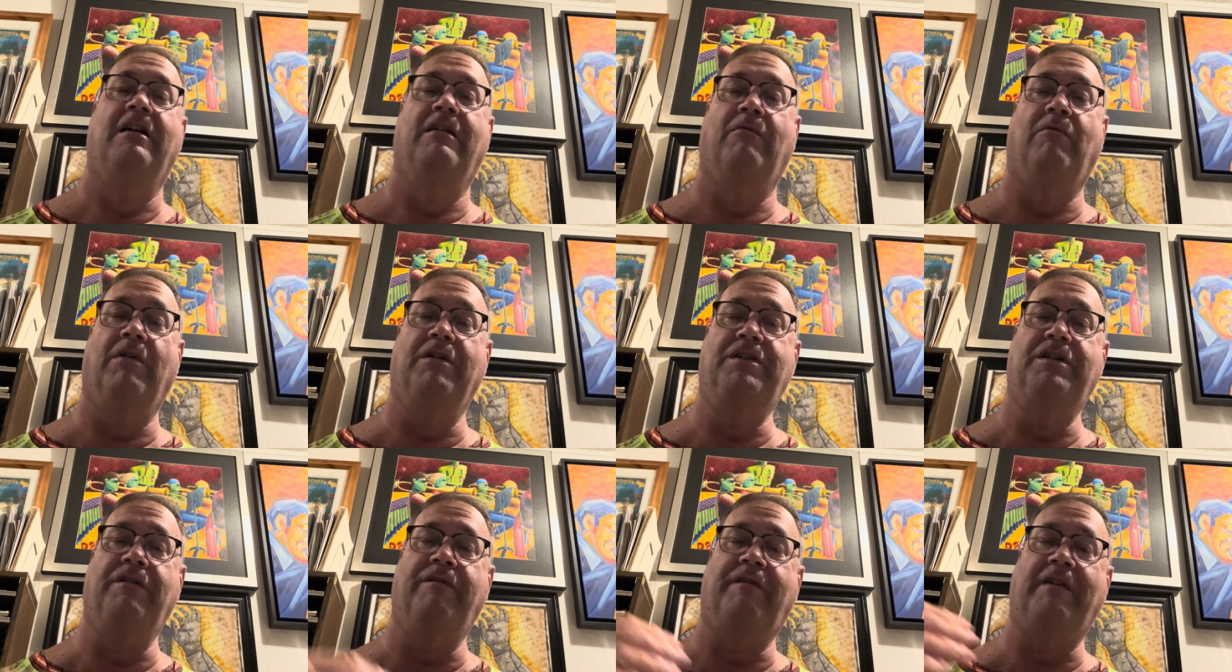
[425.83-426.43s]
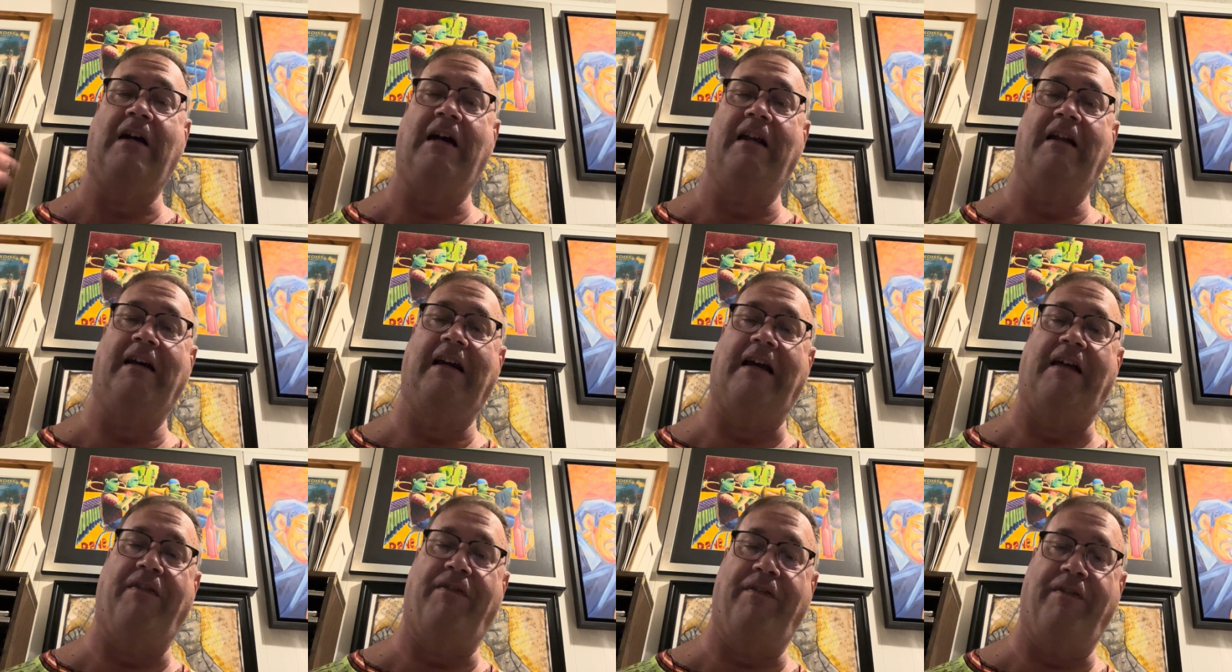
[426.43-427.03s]
Once you've kind of
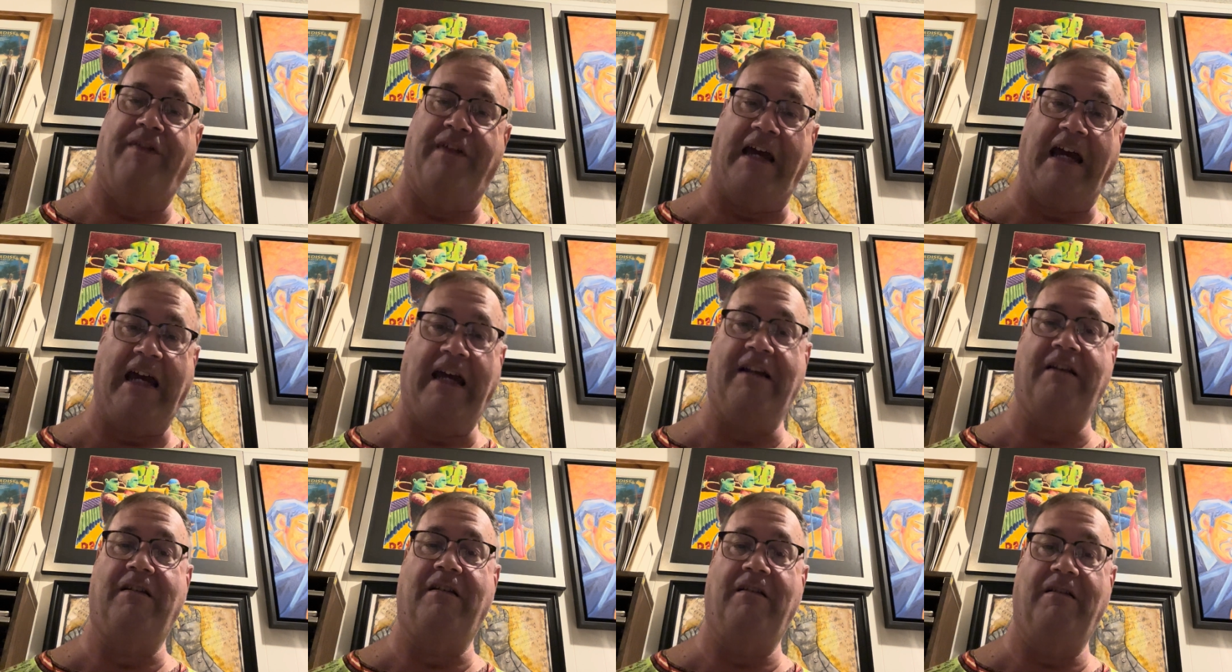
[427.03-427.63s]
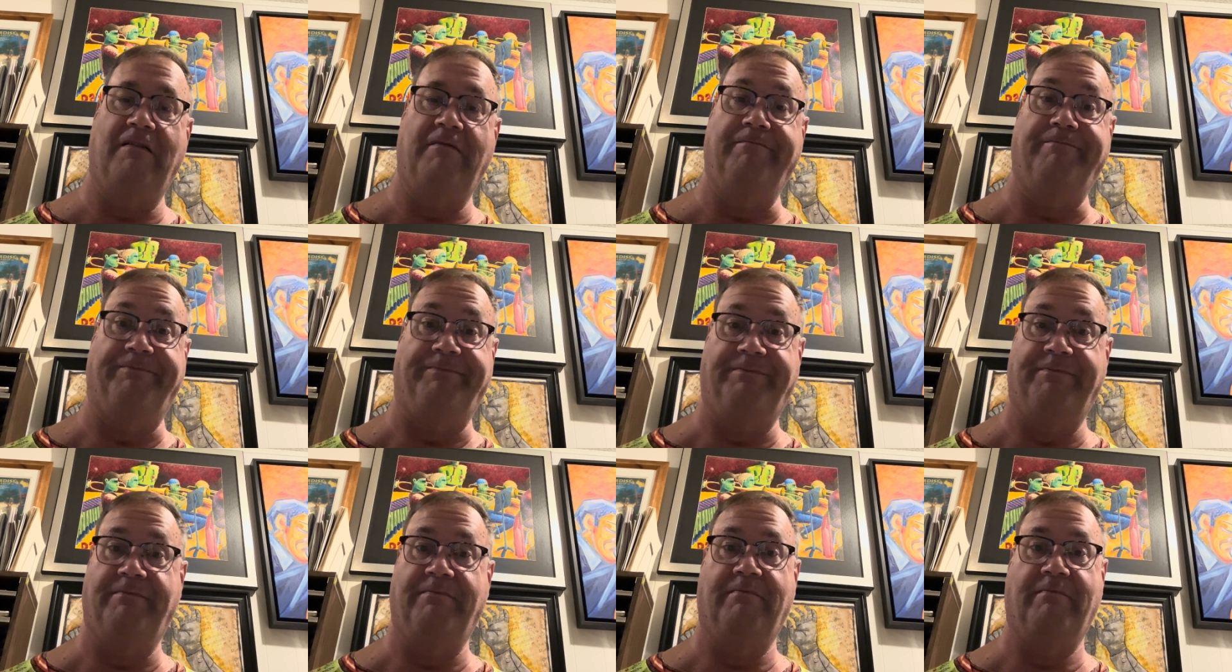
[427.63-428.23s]
got that
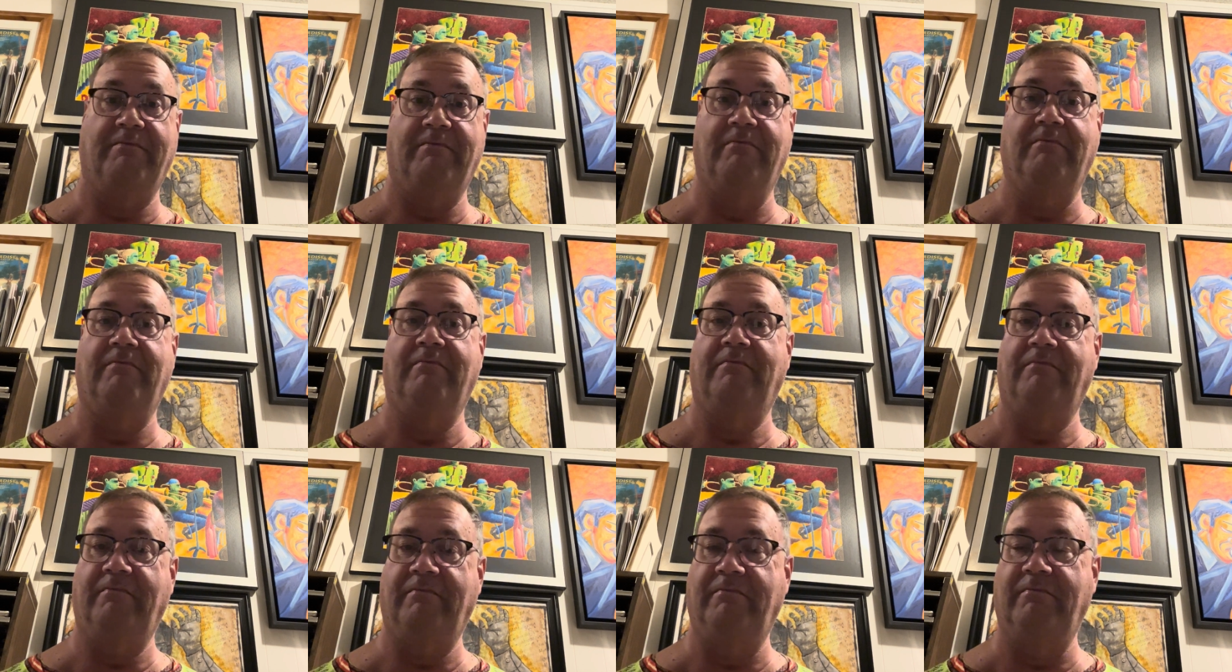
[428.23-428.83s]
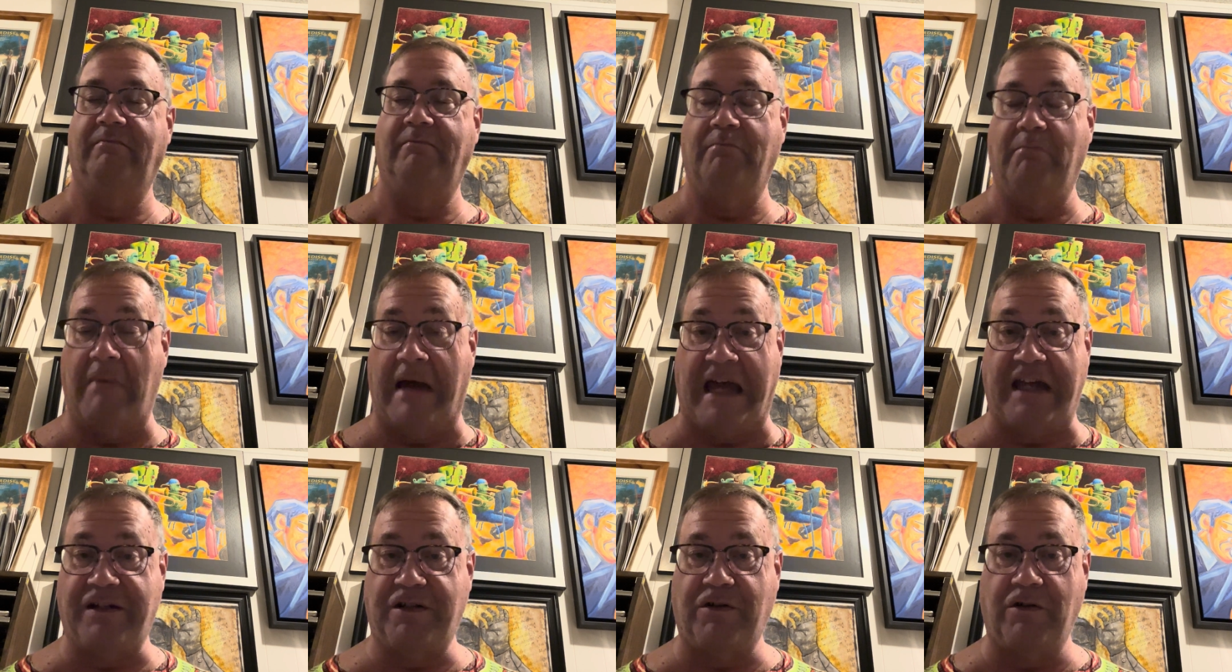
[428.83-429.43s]

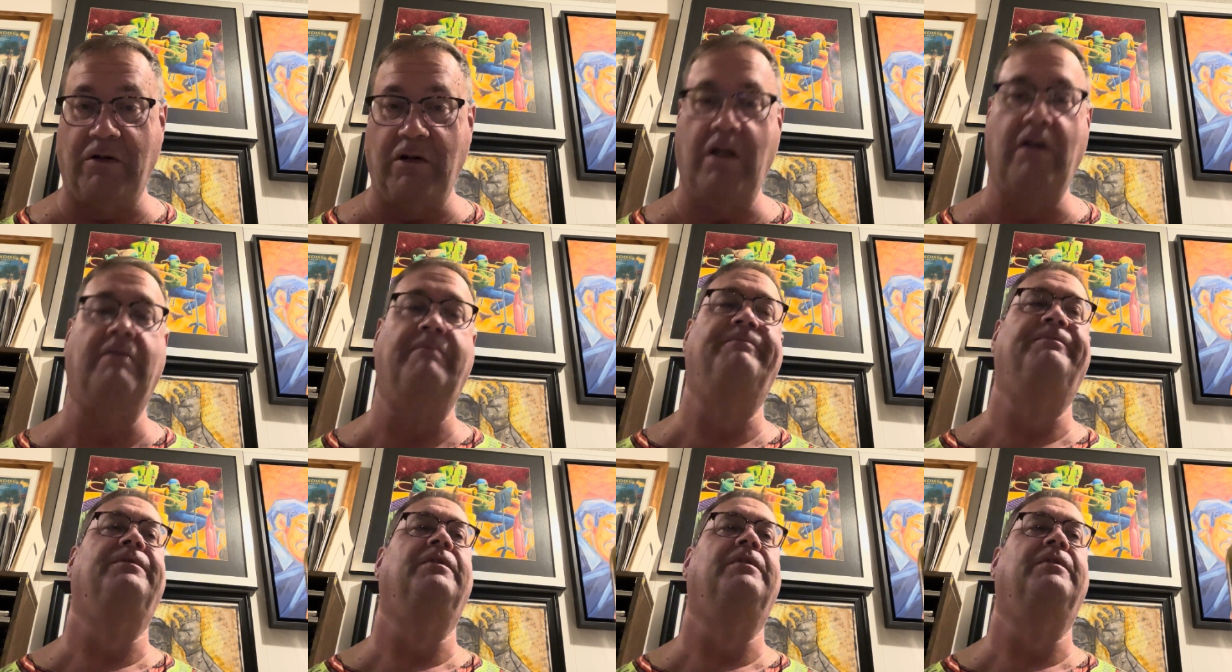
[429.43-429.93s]
mastered,